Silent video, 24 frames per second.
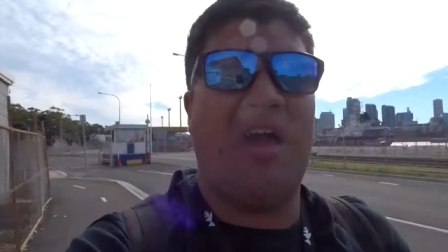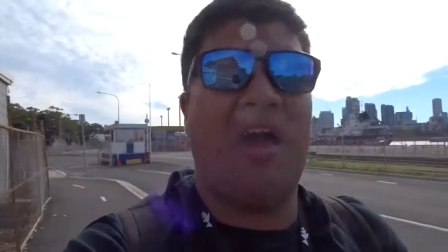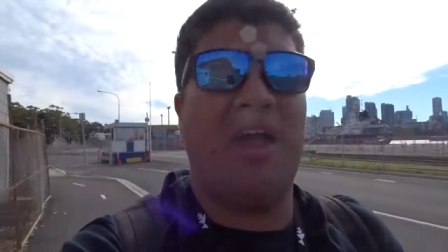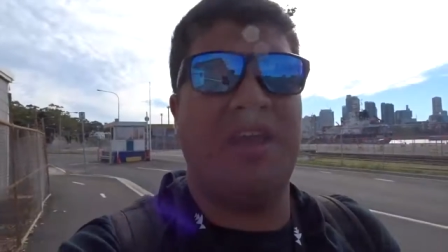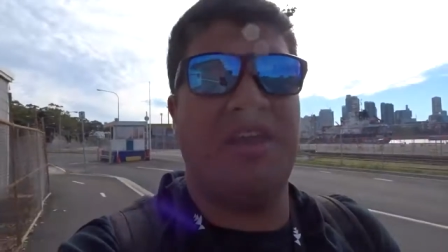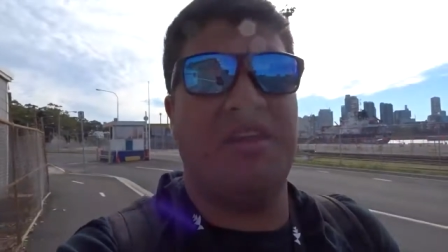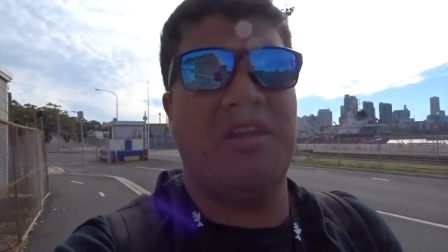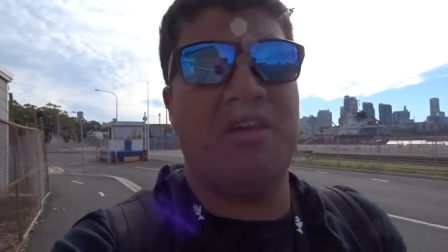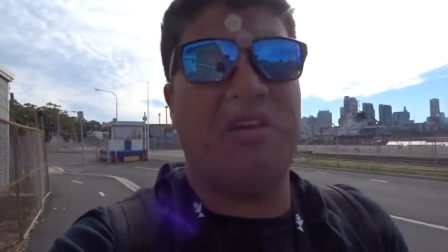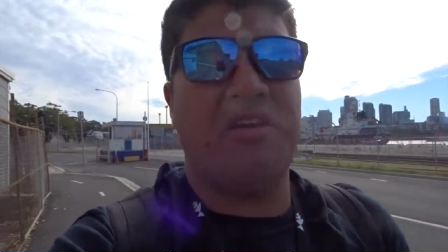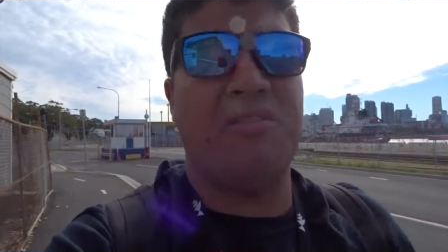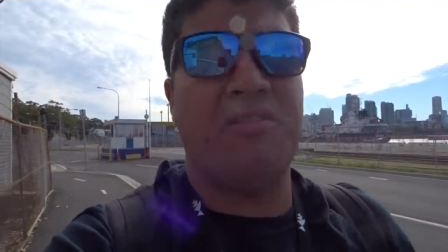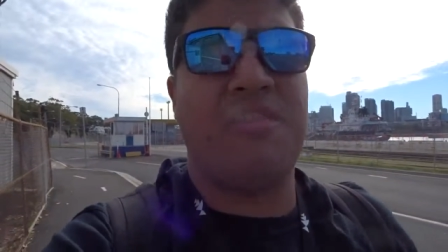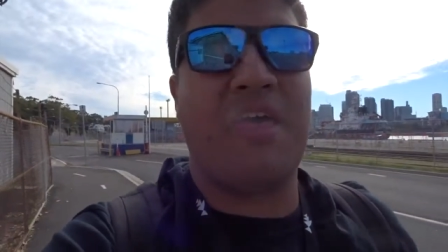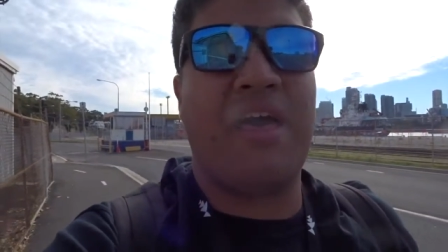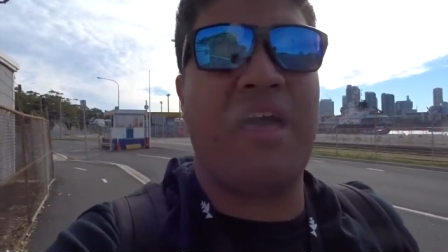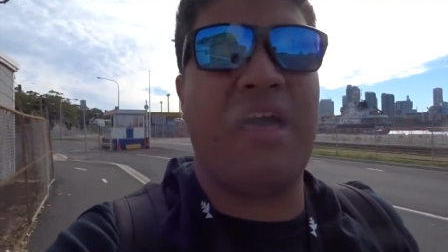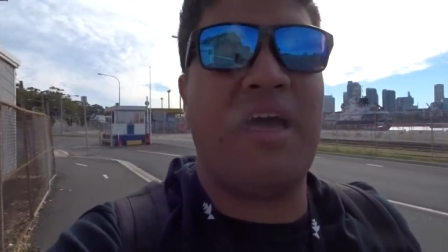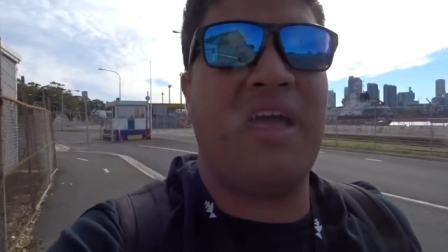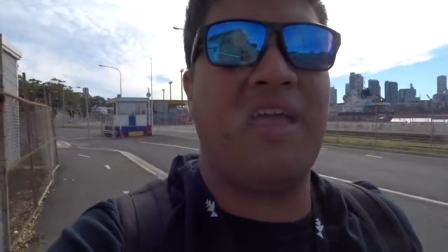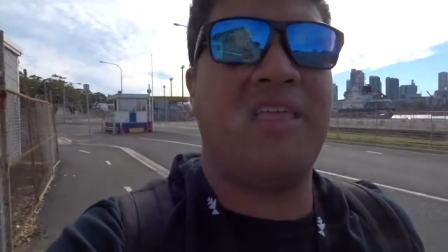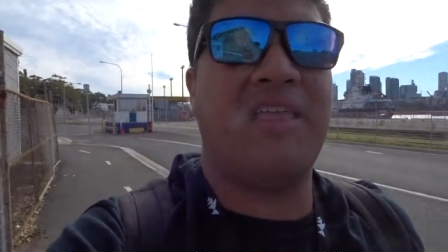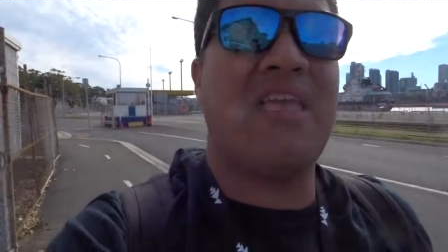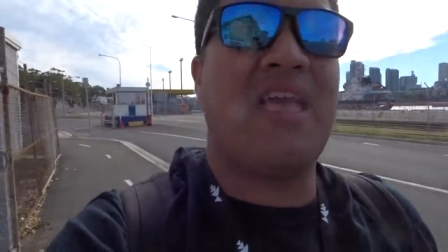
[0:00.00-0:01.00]
I know
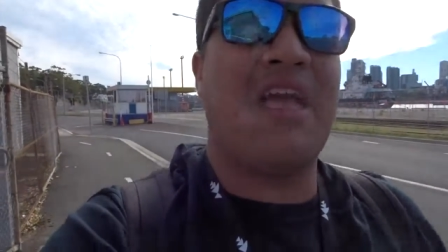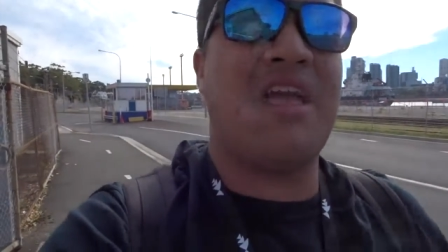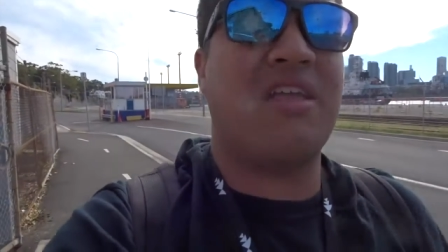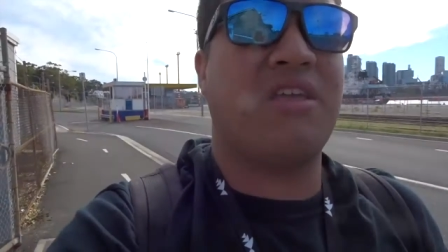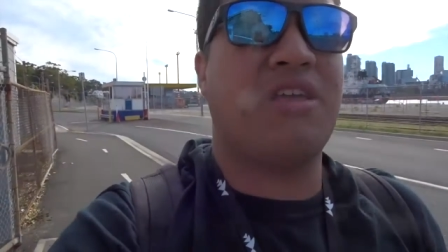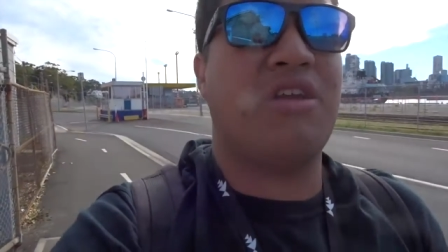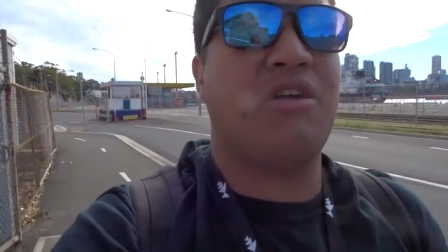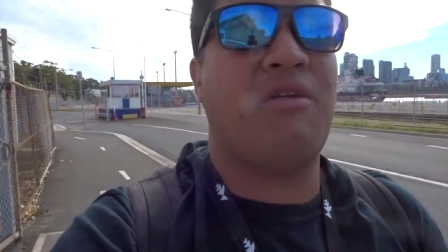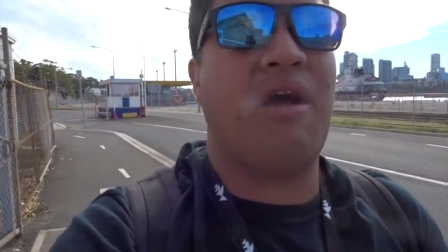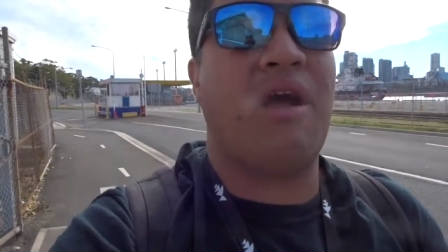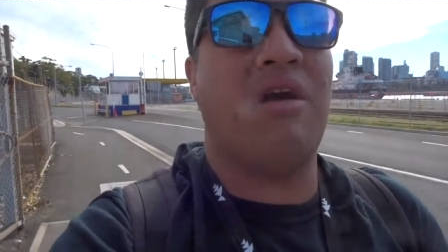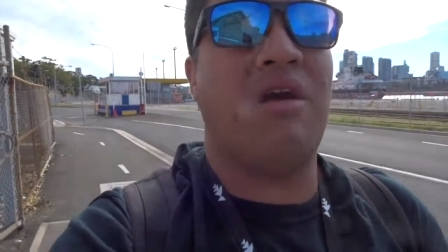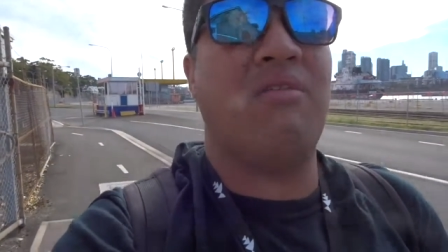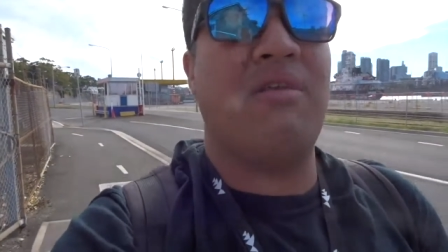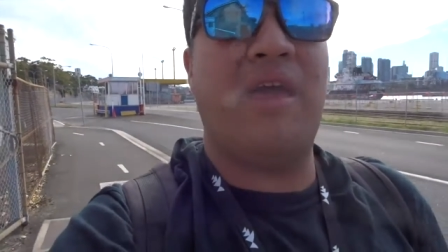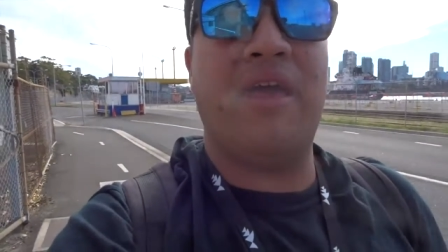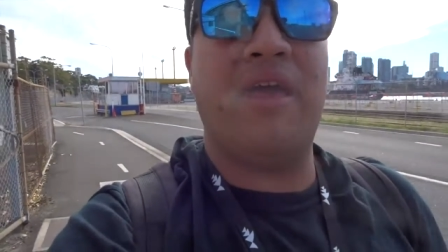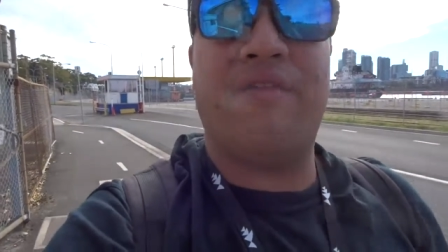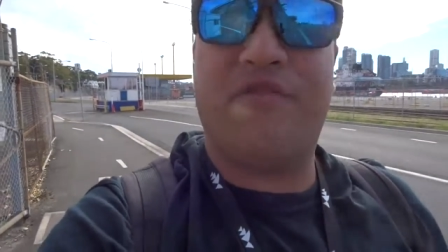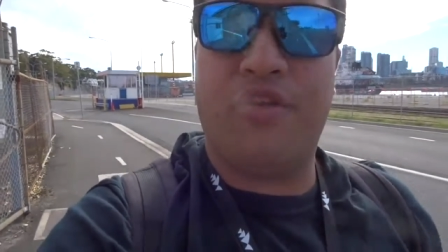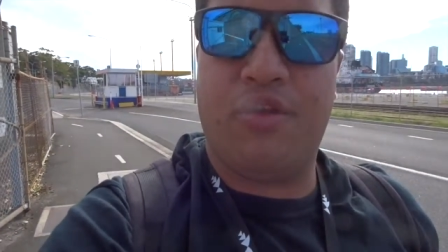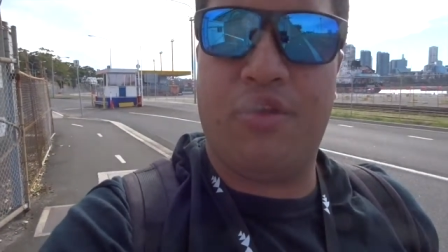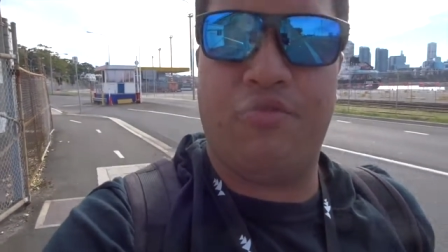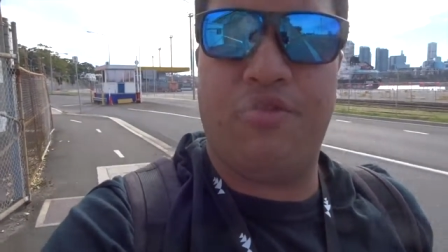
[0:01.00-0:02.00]
that I can't go out
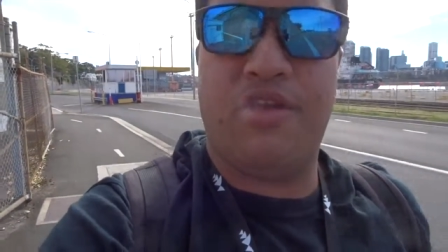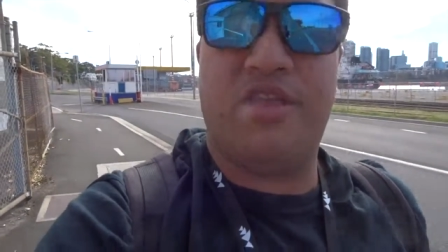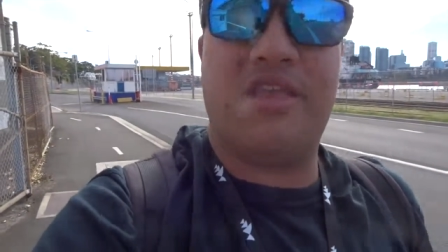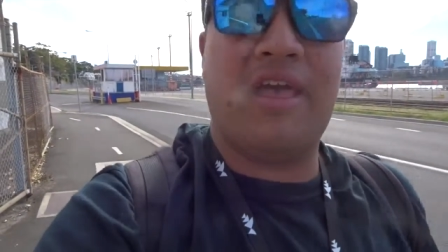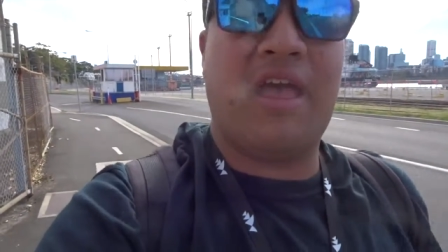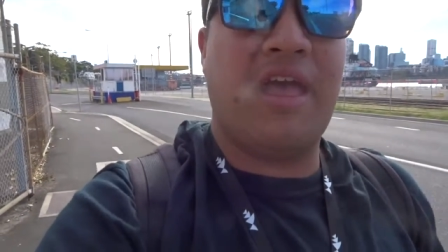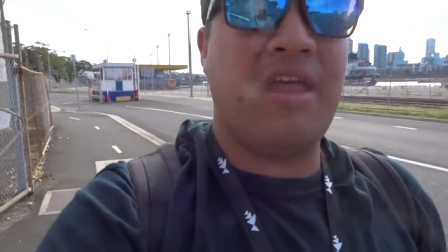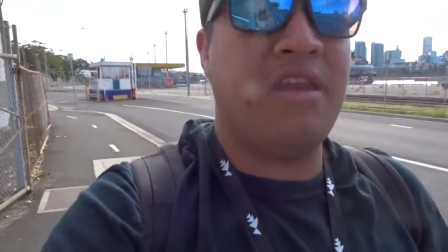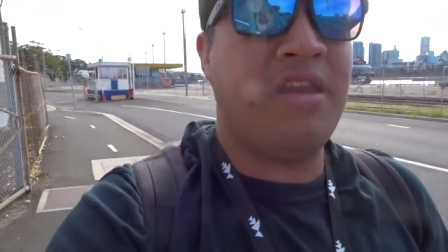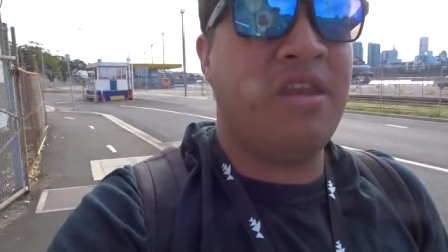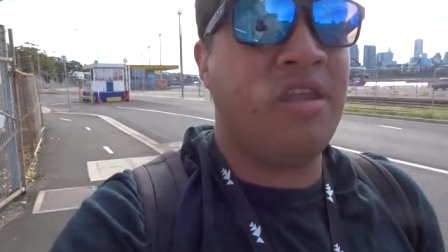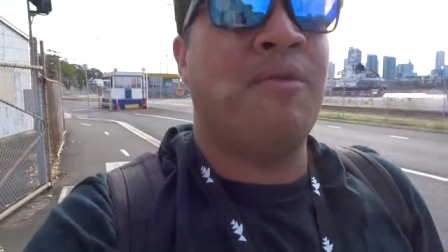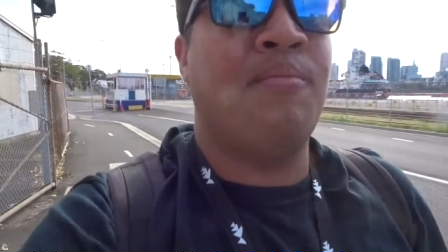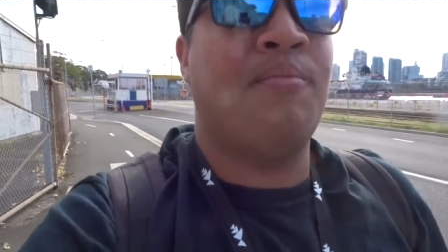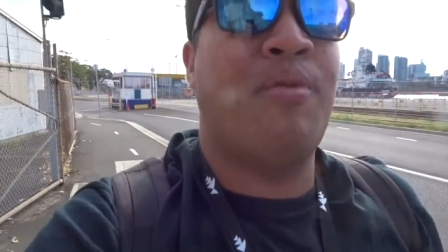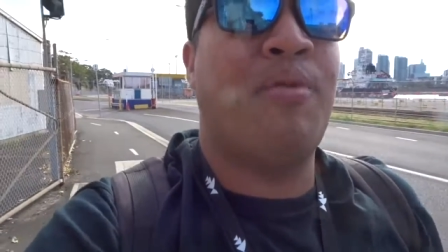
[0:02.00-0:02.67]
every weekend,